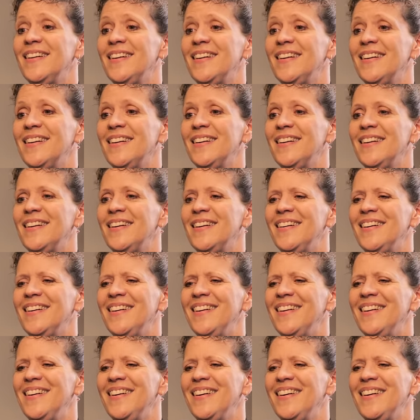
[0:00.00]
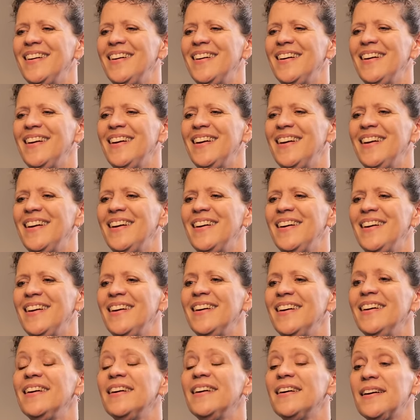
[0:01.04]
Oh, yeah. It looks like
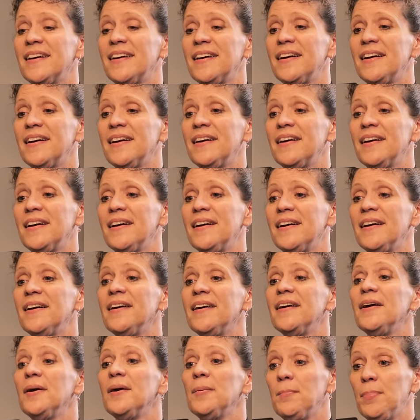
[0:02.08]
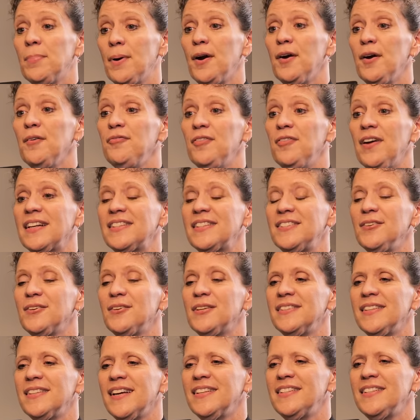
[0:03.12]
it's jumping out a little bit. Perfect. You
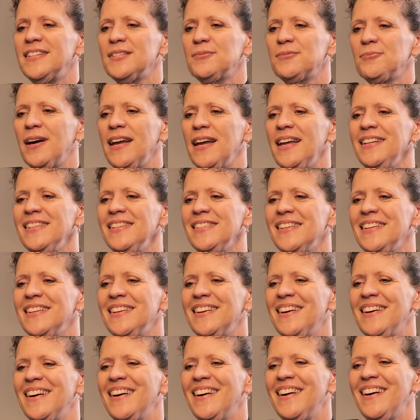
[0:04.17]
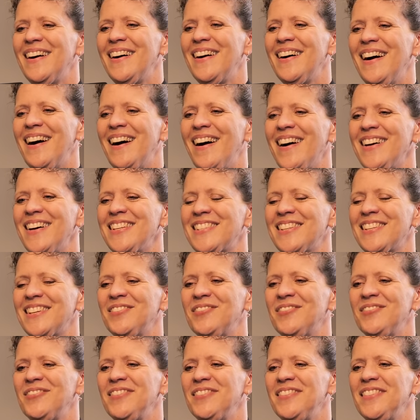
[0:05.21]
can touch his wings? Oh, yeah. Let's see.
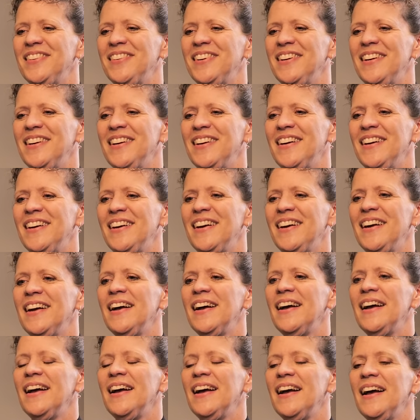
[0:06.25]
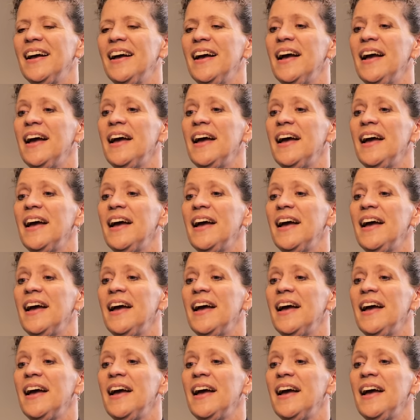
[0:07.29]
Awesome. Oh, that's really cool.